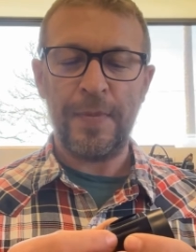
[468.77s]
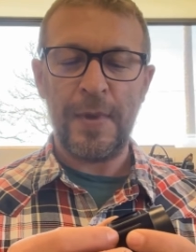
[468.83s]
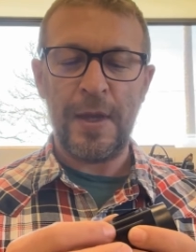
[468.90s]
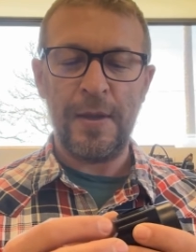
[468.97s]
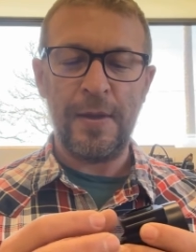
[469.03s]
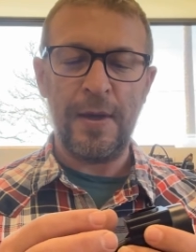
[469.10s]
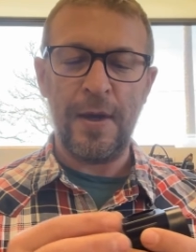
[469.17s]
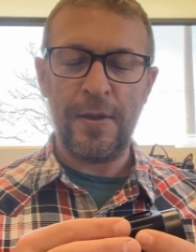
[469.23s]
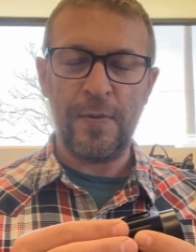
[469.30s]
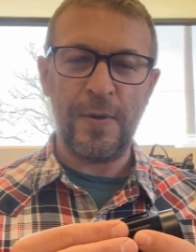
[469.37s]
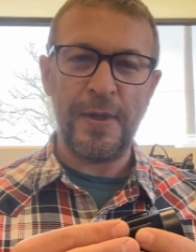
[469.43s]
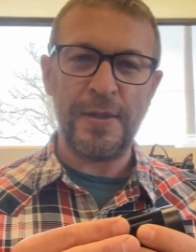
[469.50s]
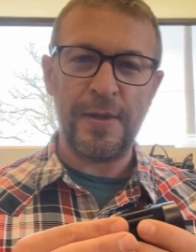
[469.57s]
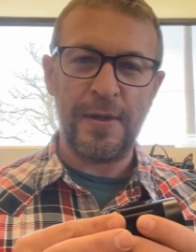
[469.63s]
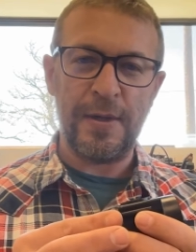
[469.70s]
And the other
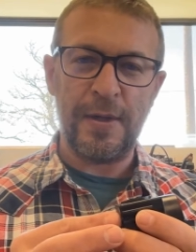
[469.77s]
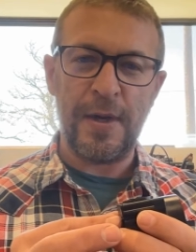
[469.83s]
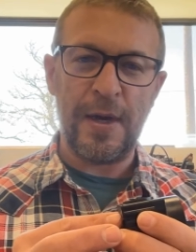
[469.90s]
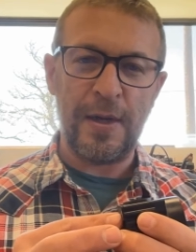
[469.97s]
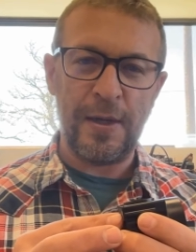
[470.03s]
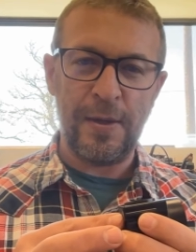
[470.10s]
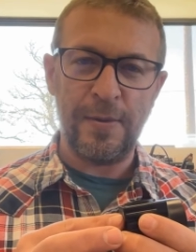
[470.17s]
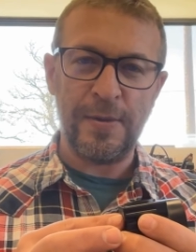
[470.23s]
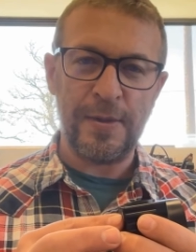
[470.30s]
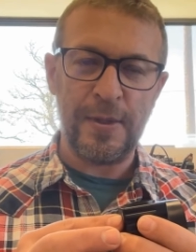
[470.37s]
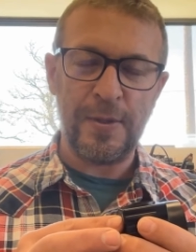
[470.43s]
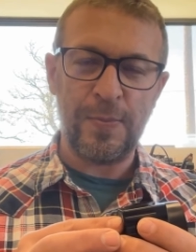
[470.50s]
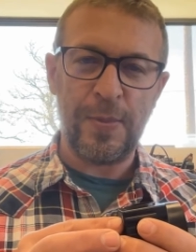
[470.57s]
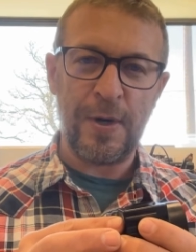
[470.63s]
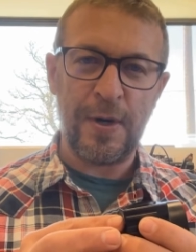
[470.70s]
reason to not use
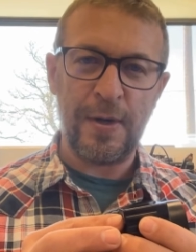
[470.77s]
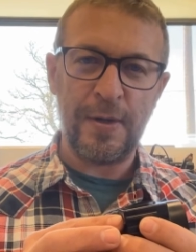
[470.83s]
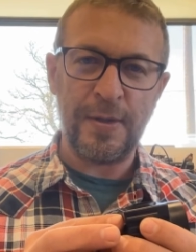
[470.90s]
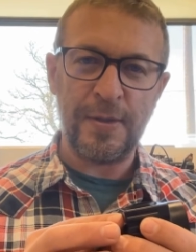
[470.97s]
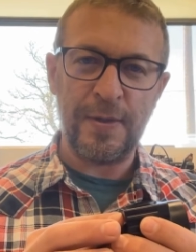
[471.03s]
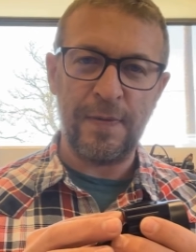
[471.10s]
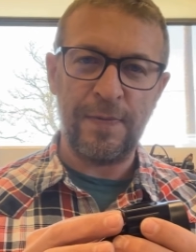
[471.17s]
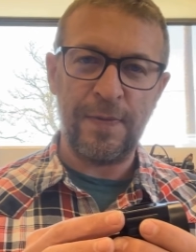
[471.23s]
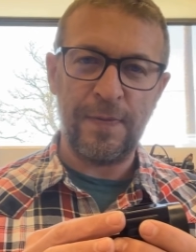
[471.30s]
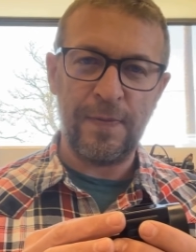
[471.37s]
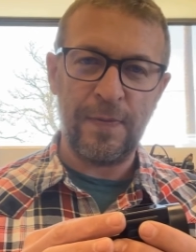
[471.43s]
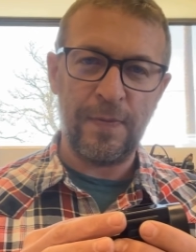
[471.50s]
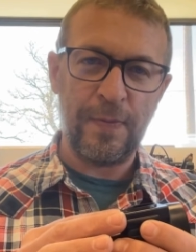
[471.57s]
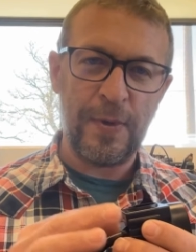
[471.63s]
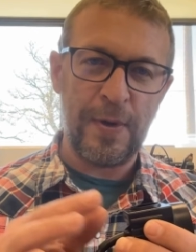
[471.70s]
this part is if
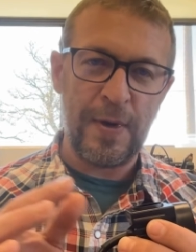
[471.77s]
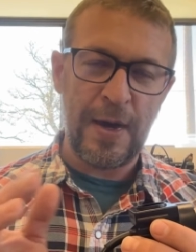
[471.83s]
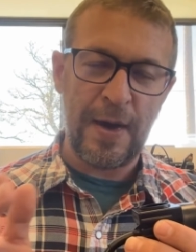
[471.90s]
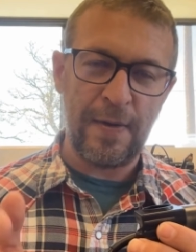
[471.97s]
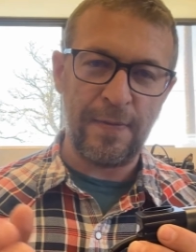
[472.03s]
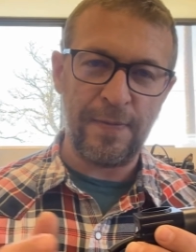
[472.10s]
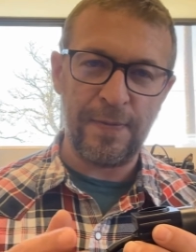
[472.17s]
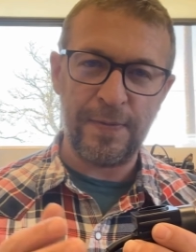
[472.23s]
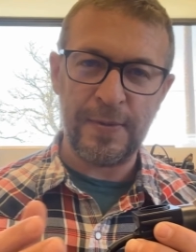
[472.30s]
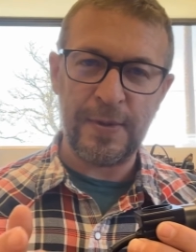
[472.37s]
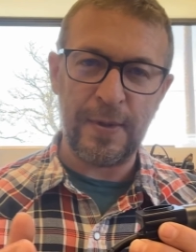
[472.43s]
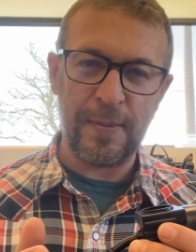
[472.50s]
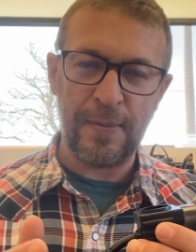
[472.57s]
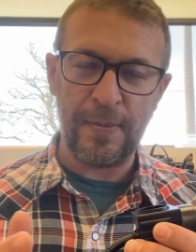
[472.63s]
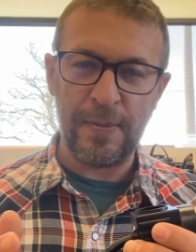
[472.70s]
you have
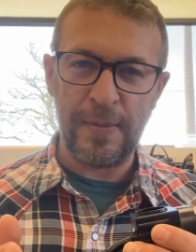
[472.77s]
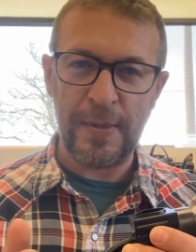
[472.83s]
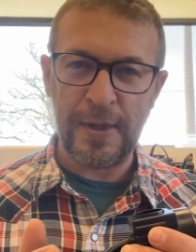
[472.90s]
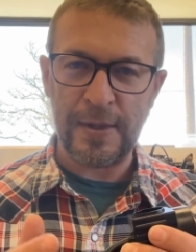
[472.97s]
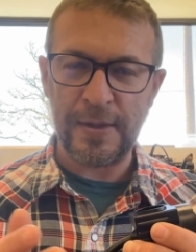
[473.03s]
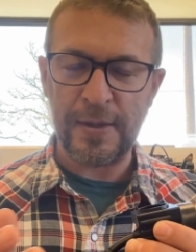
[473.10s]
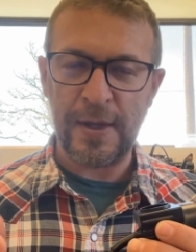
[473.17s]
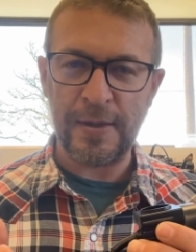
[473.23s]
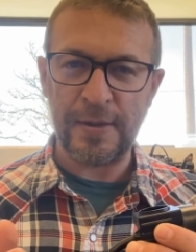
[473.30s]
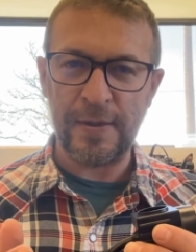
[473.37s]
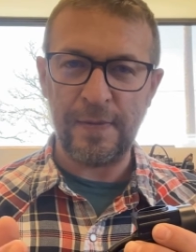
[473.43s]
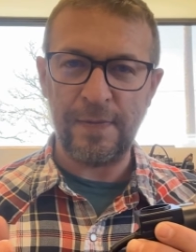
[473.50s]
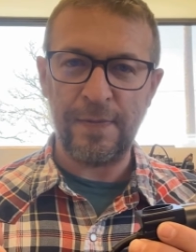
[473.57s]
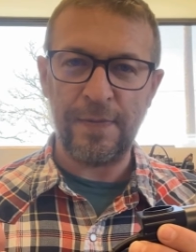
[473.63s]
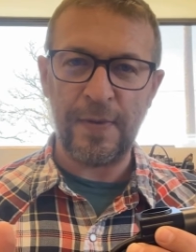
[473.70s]
some
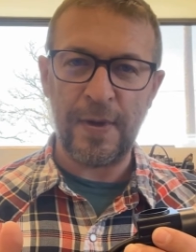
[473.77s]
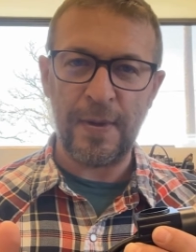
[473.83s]
excessive